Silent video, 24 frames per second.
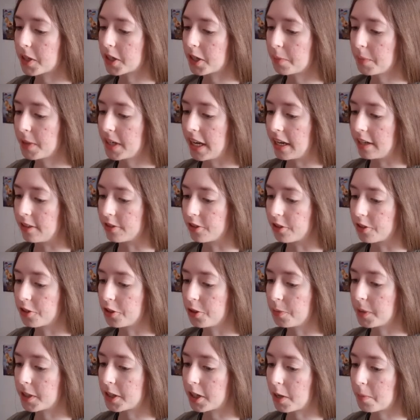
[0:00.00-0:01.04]
become an Elder,
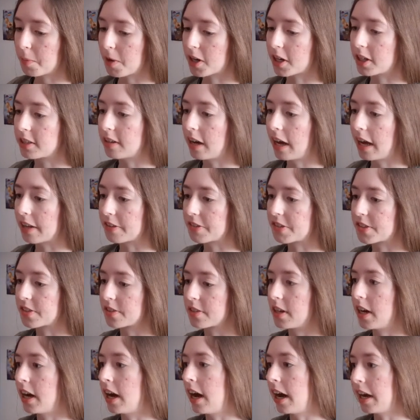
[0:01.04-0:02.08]
you become a class
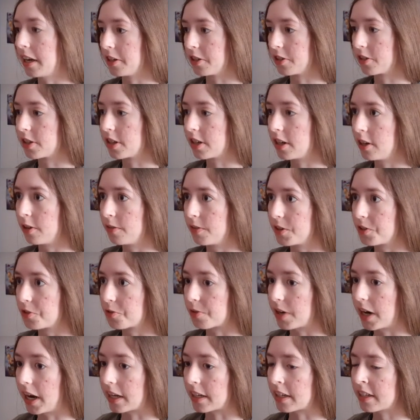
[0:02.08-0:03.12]
higher of a
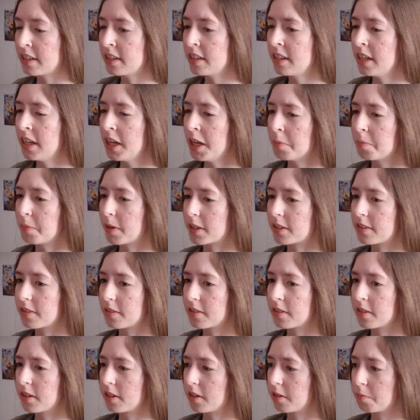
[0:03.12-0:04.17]
dragon, but
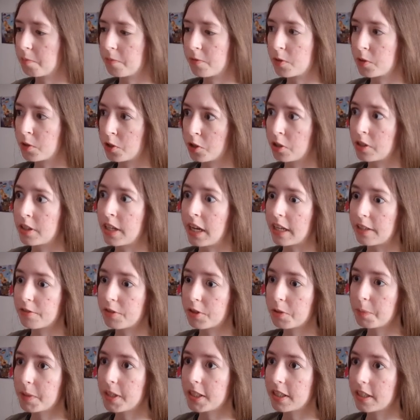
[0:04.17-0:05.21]
that
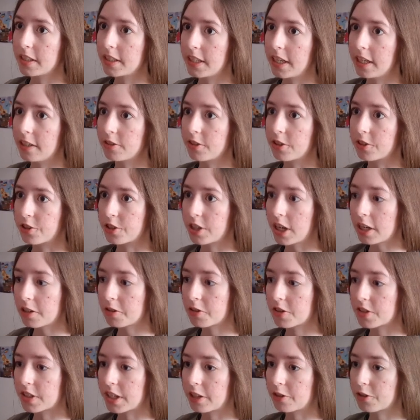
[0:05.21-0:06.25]
would mean that the Elder Shadow
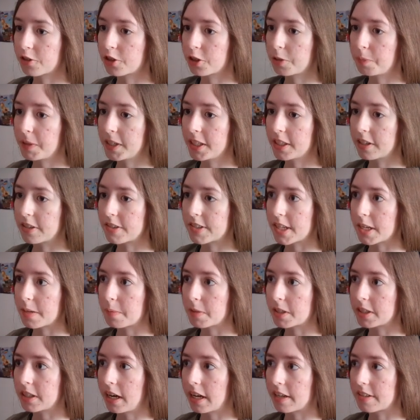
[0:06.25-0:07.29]
Scale should be in the
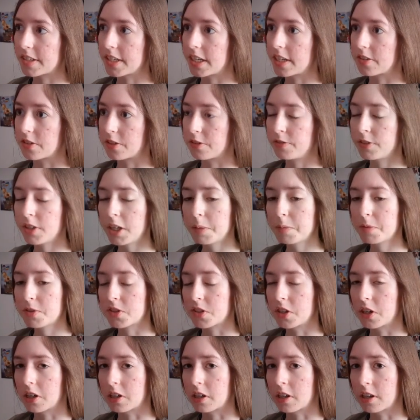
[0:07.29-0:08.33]
same class as the Flame
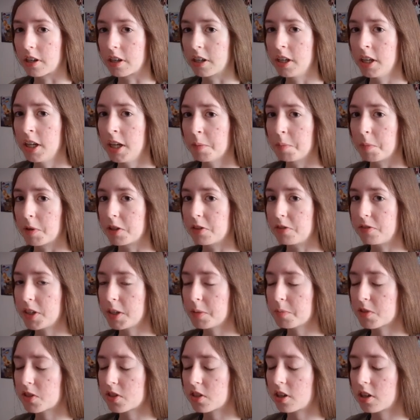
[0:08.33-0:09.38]
Stalker, but the
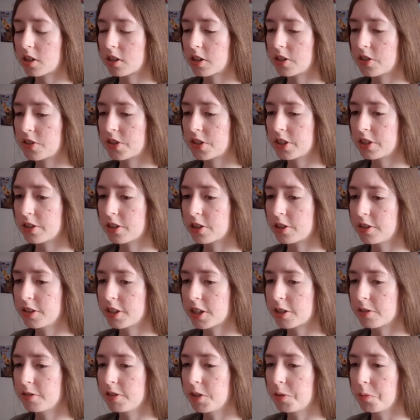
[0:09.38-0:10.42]
Flame Stalker is still
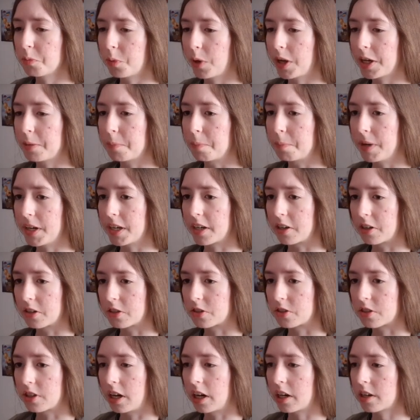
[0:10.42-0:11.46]
clearly way better,
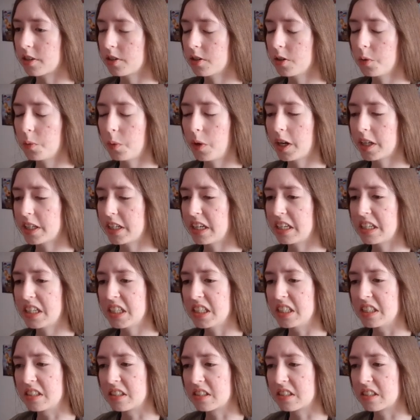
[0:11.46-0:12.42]
so I don't know why that